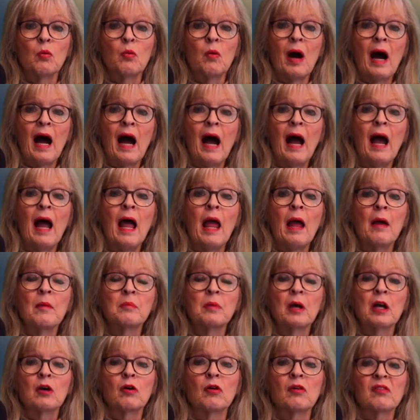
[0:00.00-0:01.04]
Why?
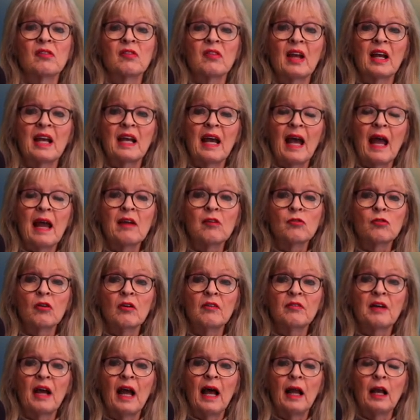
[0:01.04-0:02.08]
Because the gates
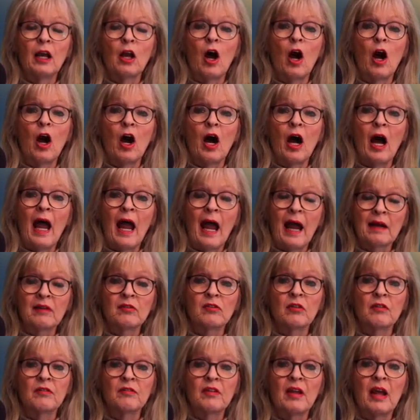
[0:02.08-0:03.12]
of hell are
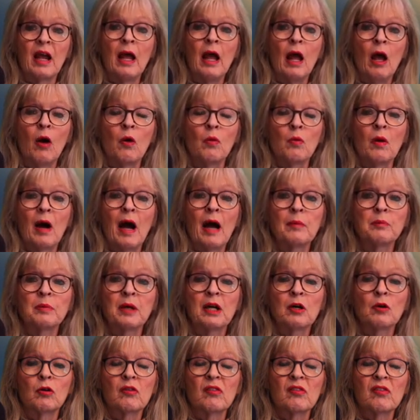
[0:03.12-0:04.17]
active there. Why?
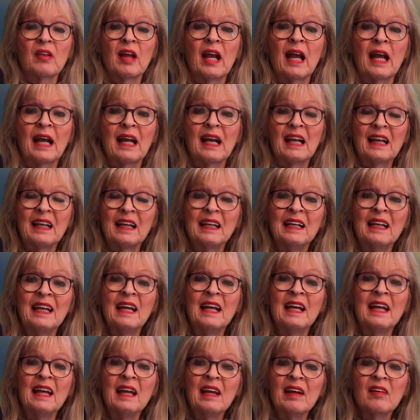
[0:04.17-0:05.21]
Because the
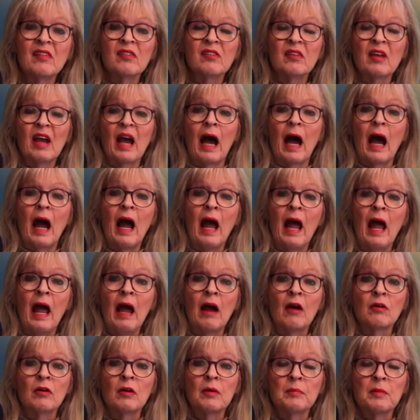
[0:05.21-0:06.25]
ecclesia,
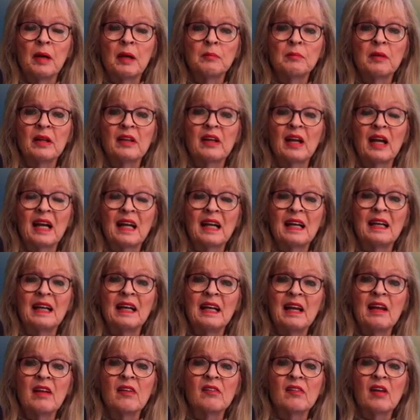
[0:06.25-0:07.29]
remember, the
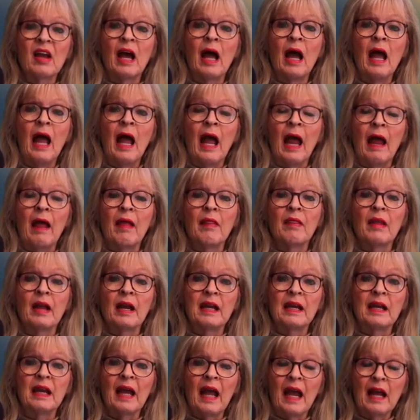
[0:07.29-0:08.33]
ecclesia in the
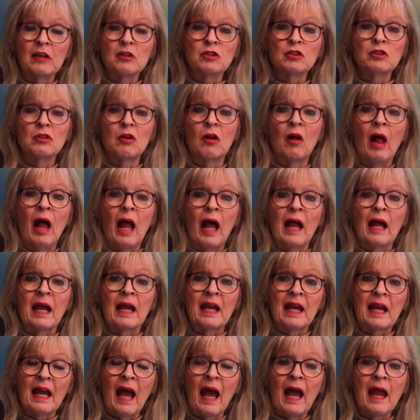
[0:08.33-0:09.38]
natural
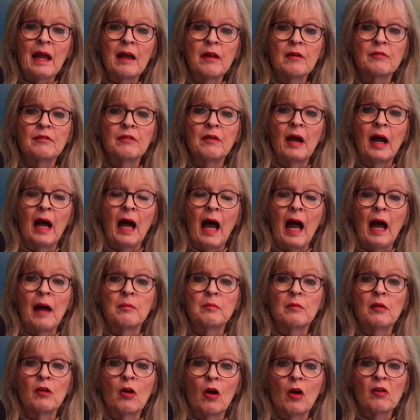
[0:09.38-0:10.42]
gave
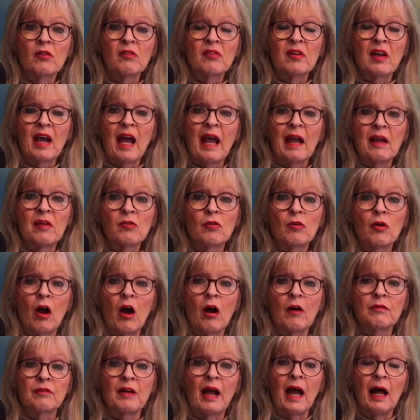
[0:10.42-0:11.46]
those gates
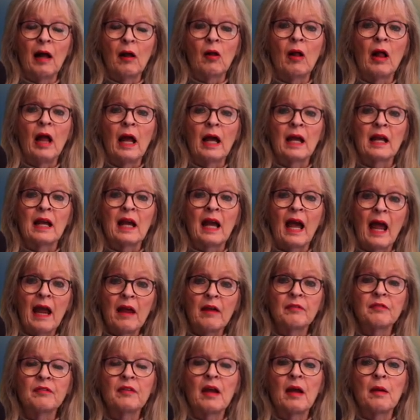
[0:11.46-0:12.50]
of hell,
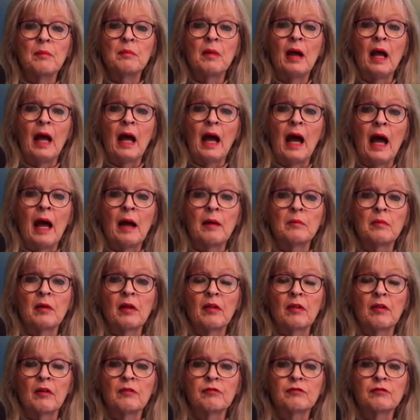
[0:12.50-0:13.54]
gave them
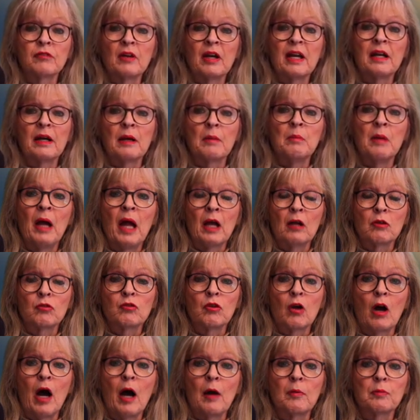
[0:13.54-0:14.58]
the freedom
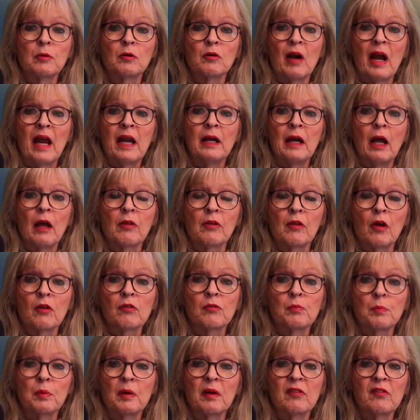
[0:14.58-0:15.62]
to operate
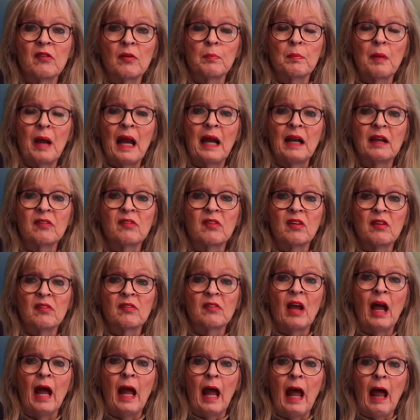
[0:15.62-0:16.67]
those
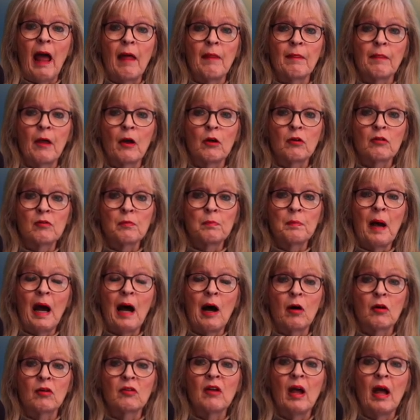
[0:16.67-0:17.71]
principalities and those
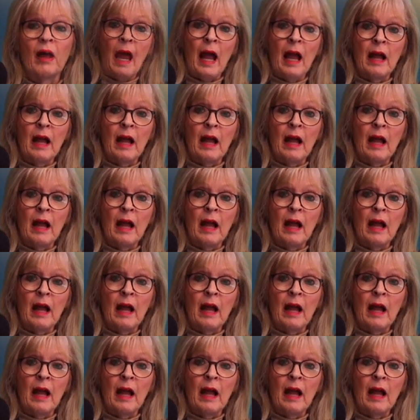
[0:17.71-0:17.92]
powers.